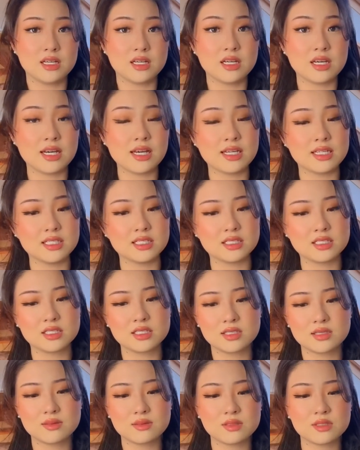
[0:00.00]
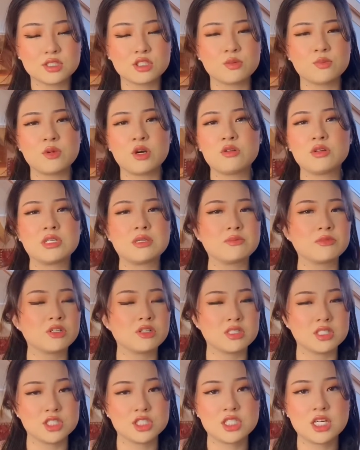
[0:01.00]
and tomorrow I'm
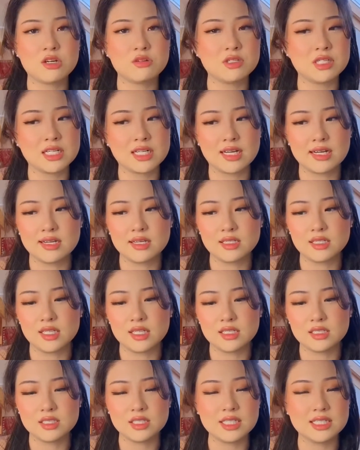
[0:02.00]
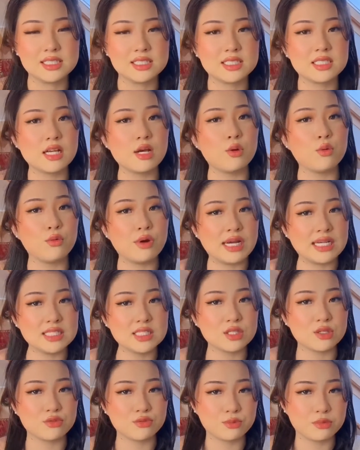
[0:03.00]
gonna shower again and it's a
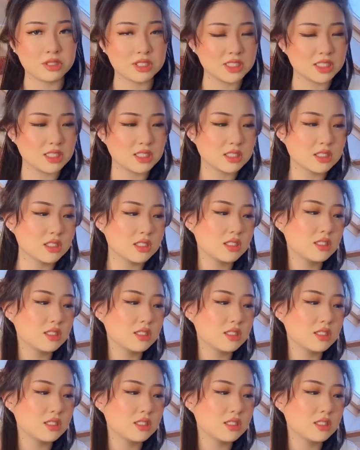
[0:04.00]
waste of product.